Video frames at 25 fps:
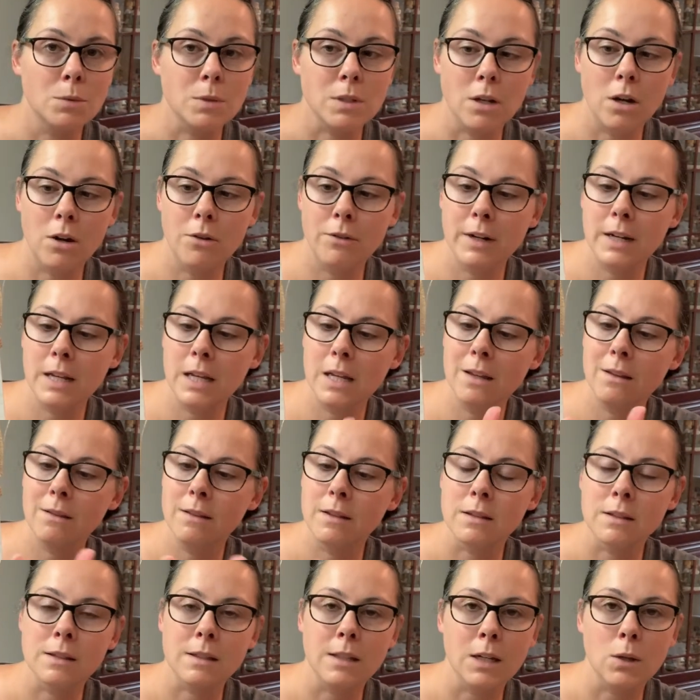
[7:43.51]
It was already
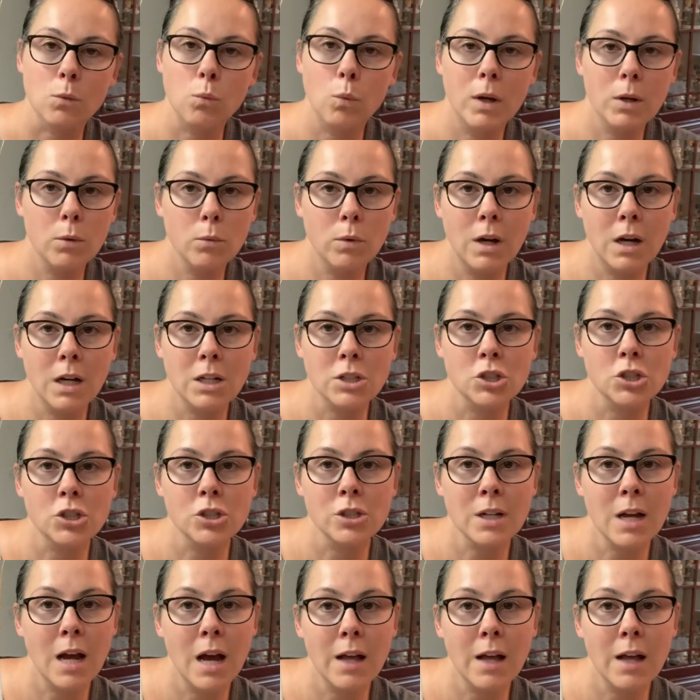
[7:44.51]
this like whitewashed